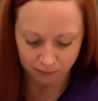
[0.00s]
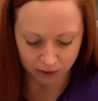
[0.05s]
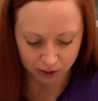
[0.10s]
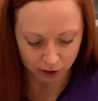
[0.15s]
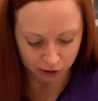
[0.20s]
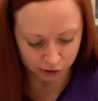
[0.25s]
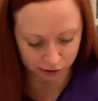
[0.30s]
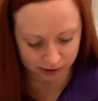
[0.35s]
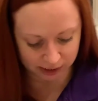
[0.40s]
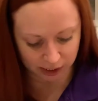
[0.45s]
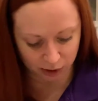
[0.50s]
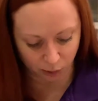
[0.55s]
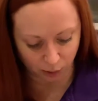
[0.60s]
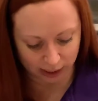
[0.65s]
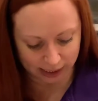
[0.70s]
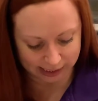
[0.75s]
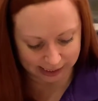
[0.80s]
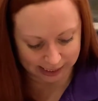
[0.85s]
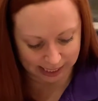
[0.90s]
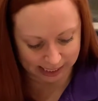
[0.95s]
You see where
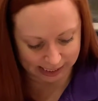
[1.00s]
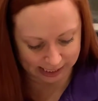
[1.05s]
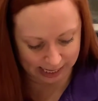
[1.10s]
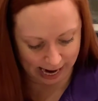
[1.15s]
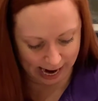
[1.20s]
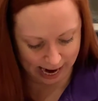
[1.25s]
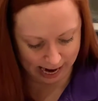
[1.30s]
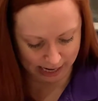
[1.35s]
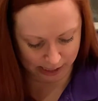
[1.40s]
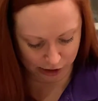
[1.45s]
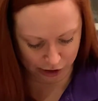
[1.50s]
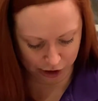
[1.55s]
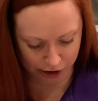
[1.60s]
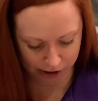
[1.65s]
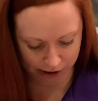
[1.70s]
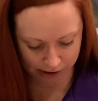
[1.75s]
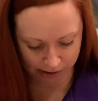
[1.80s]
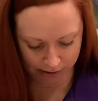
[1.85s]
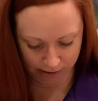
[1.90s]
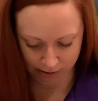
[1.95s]
it's
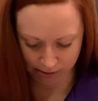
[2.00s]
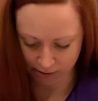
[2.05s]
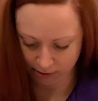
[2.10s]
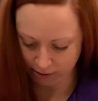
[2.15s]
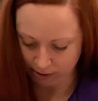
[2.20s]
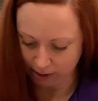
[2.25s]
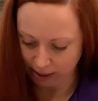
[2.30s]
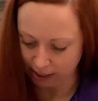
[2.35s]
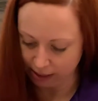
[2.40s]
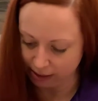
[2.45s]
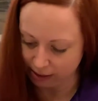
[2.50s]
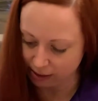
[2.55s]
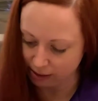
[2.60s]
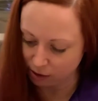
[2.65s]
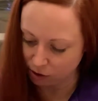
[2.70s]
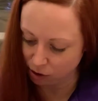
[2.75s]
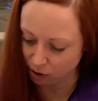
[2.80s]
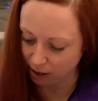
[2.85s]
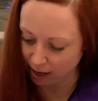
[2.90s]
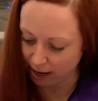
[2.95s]
attached at
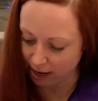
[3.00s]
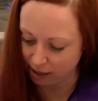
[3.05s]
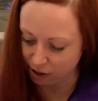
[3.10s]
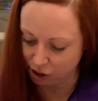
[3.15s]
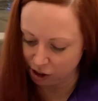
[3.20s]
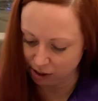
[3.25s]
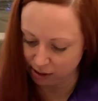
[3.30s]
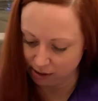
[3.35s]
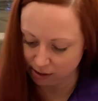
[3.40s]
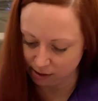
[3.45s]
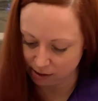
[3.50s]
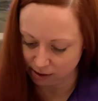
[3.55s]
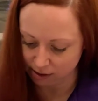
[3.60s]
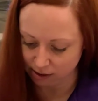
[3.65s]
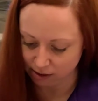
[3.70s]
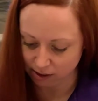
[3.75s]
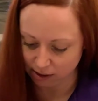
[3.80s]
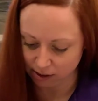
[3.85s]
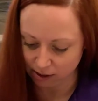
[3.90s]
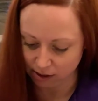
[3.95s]
these edges,
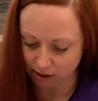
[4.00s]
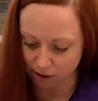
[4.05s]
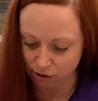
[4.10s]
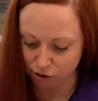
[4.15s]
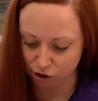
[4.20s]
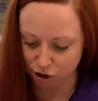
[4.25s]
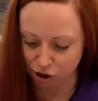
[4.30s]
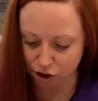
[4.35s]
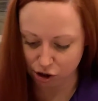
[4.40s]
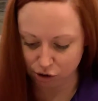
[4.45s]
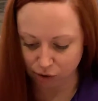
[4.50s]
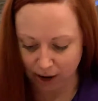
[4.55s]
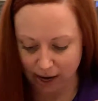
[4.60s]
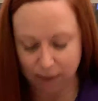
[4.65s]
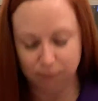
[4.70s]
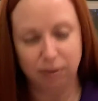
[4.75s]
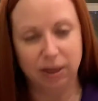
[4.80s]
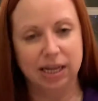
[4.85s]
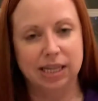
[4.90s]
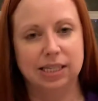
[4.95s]
those straight
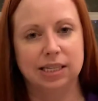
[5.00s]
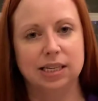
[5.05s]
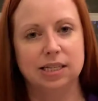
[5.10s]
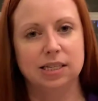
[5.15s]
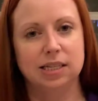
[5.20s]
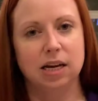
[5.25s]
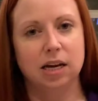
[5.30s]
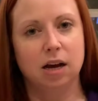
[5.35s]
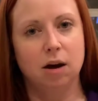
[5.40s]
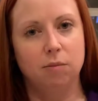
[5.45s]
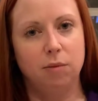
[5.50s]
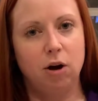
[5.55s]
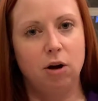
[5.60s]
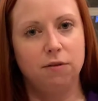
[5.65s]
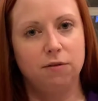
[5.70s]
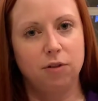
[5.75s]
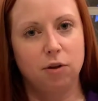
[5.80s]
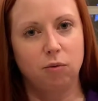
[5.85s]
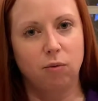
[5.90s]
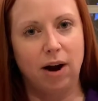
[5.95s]
pieces that come
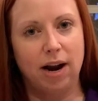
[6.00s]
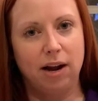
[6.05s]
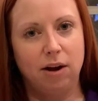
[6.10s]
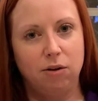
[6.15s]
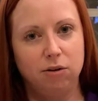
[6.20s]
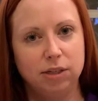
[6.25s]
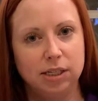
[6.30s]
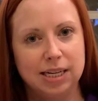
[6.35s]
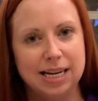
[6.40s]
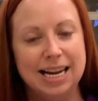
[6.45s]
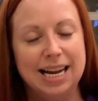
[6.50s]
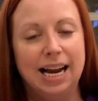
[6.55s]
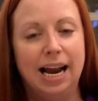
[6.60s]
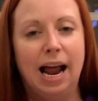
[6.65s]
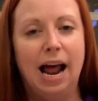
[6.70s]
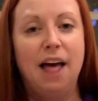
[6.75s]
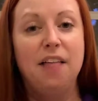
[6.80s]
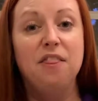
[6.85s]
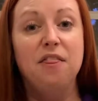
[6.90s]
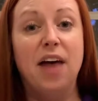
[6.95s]
off the round?
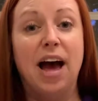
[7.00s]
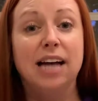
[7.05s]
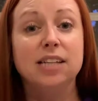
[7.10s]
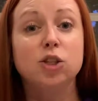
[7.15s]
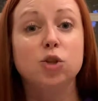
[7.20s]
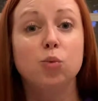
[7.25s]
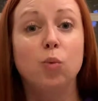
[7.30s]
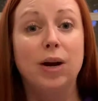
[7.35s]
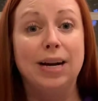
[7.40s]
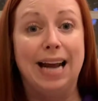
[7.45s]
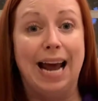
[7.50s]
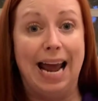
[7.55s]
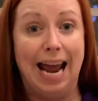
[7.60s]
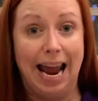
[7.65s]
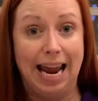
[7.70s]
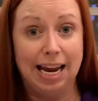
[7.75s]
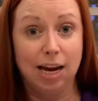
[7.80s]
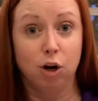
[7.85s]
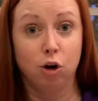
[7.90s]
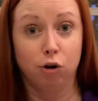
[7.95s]
That's what
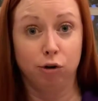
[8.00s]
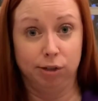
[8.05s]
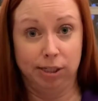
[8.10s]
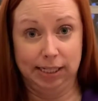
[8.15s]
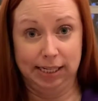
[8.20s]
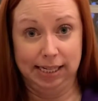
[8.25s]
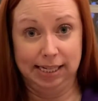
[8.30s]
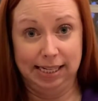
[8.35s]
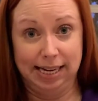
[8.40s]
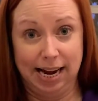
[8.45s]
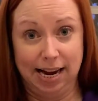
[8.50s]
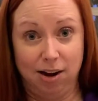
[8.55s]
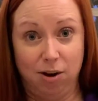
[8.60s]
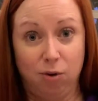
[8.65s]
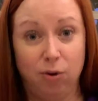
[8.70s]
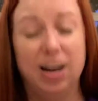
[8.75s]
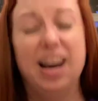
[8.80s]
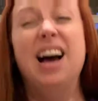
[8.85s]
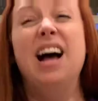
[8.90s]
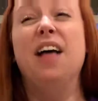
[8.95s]
anchors it down.